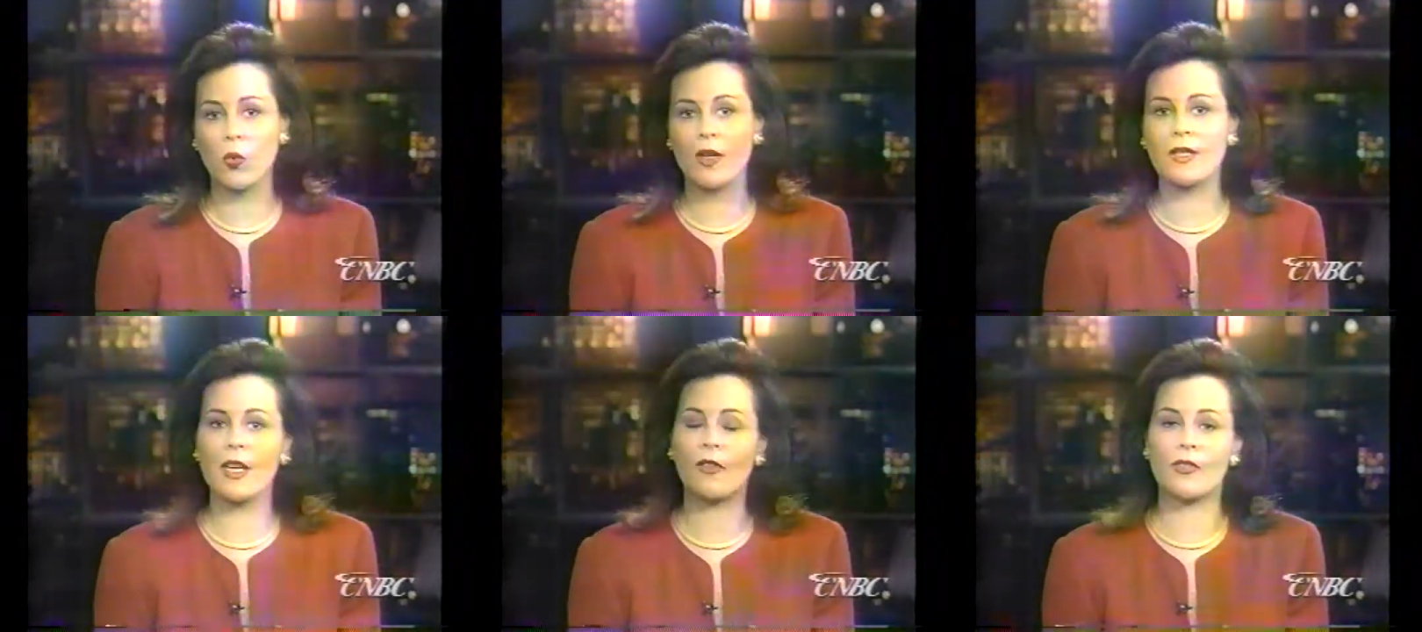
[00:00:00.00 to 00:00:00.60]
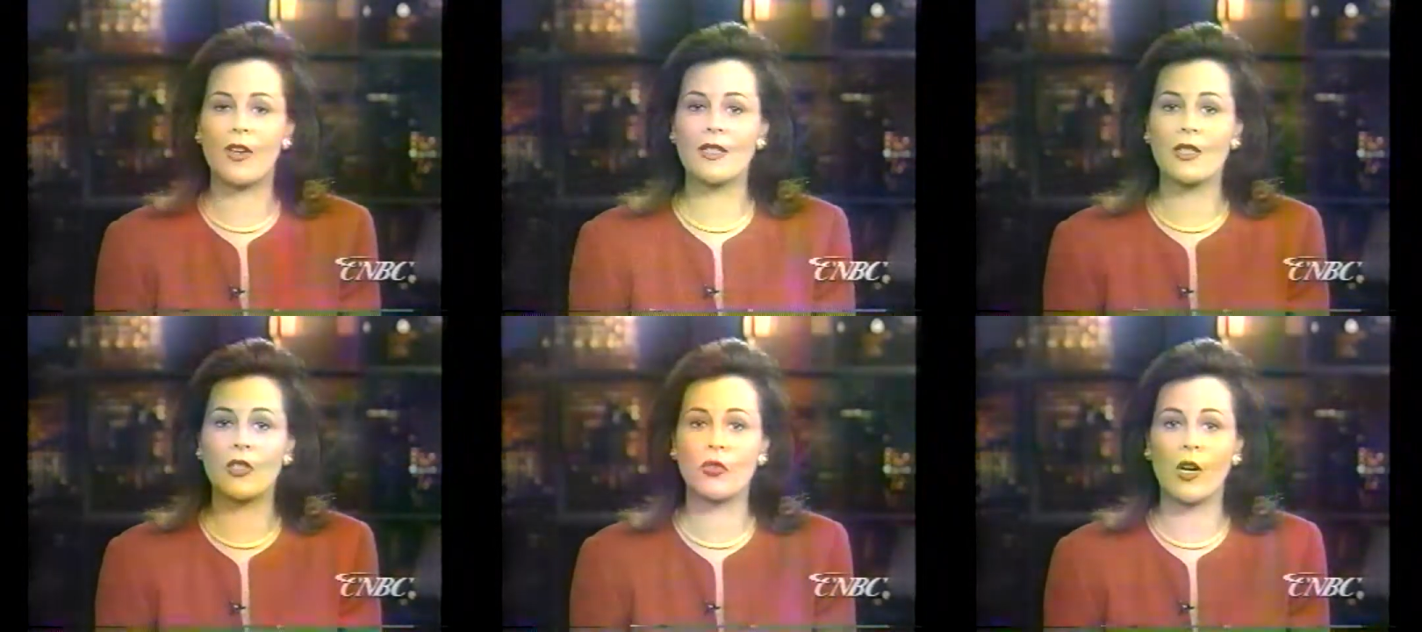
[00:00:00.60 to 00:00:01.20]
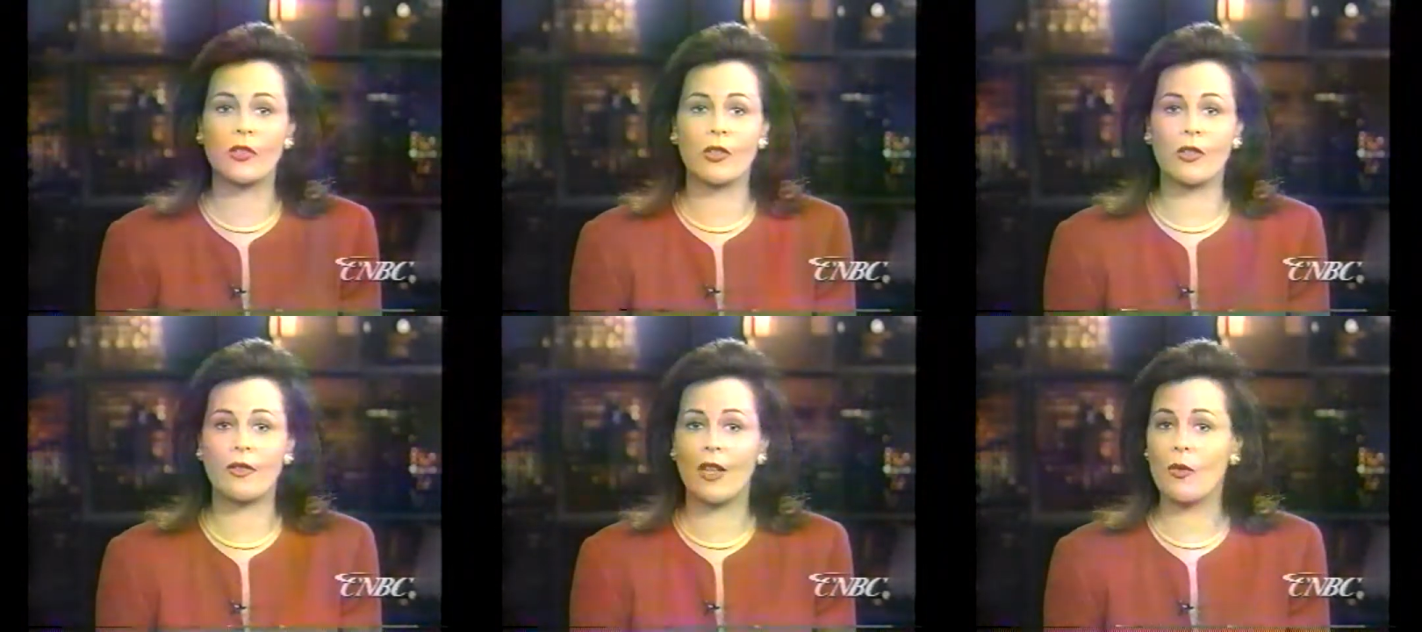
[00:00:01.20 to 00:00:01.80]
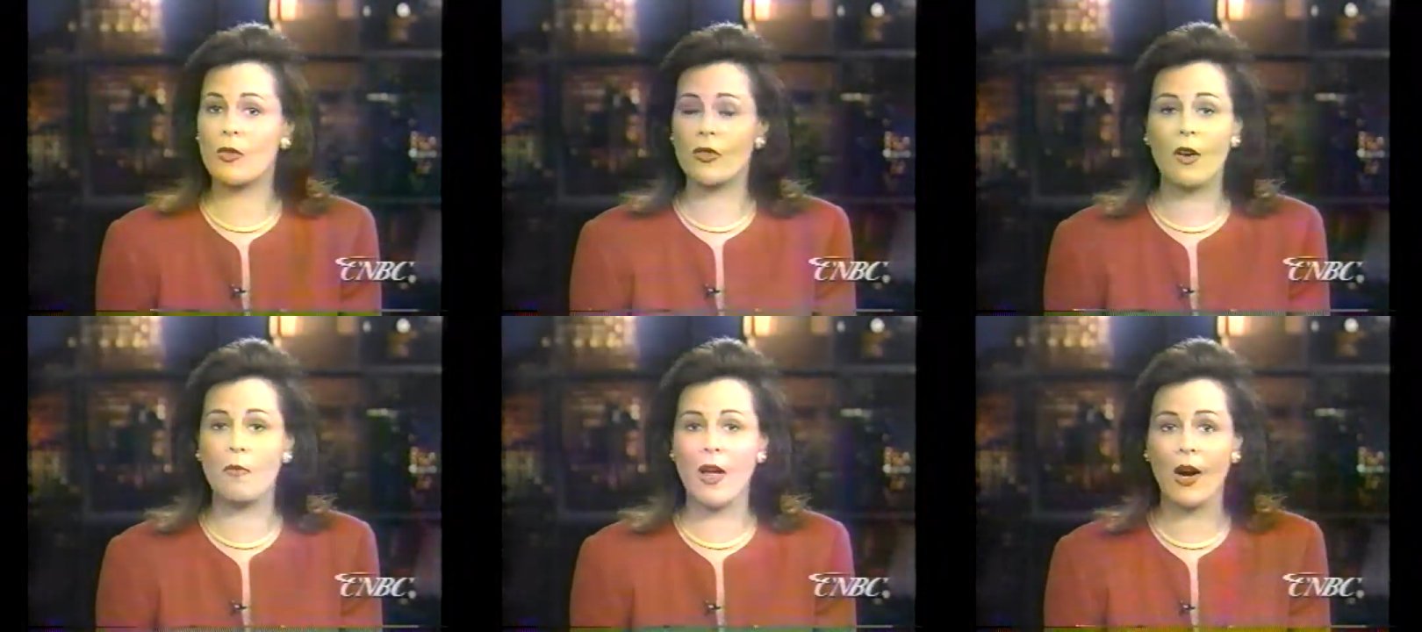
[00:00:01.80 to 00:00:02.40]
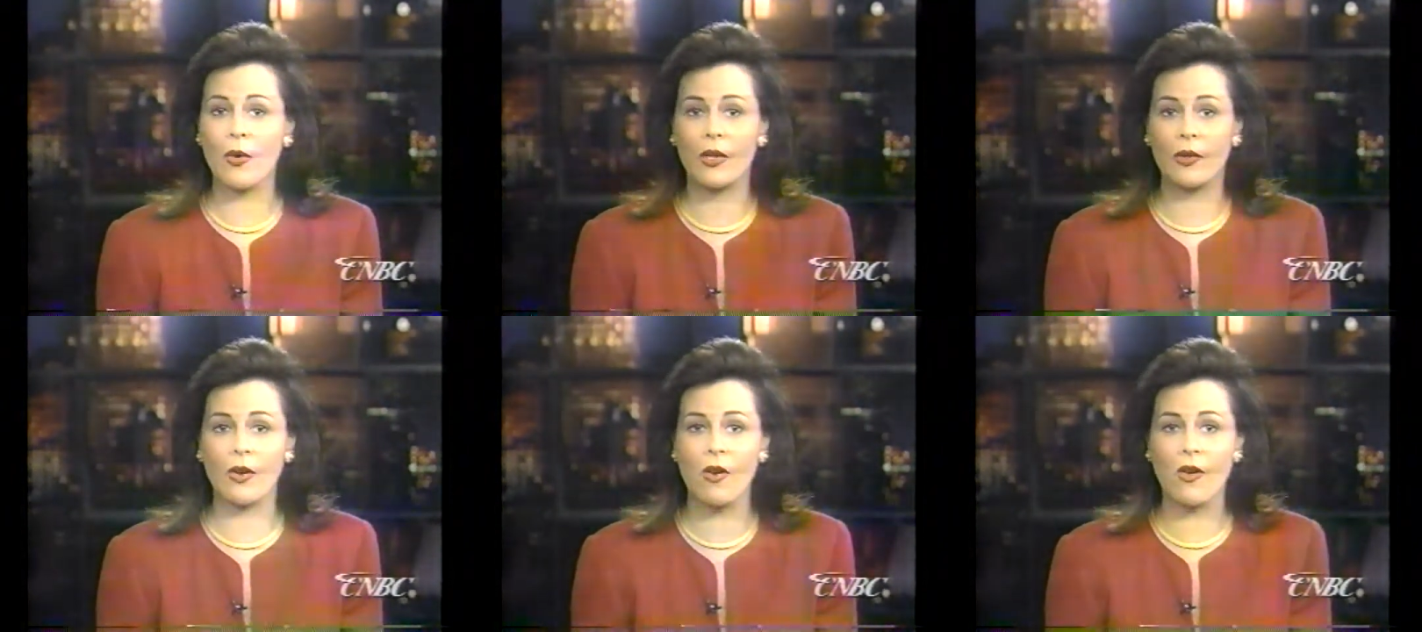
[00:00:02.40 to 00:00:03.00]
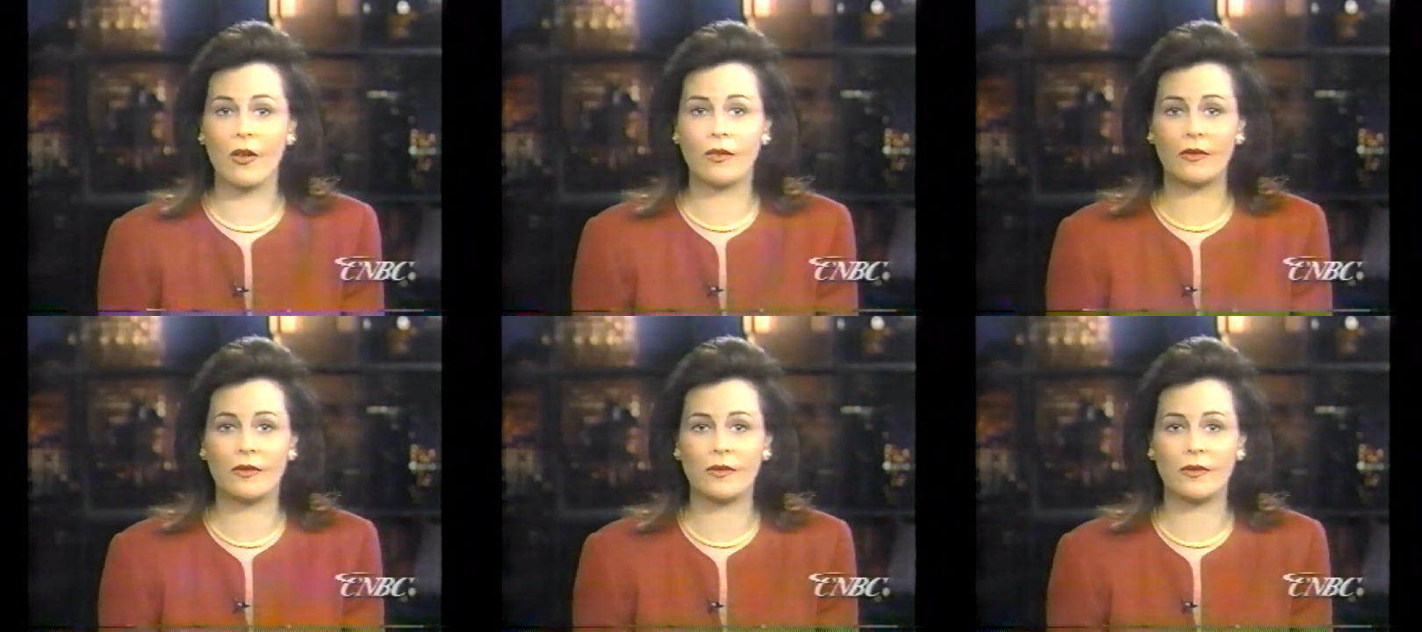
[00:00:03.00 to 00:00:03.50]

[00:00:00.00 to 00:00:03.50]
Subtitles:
to one self-defense instructor, that was no barrier at all.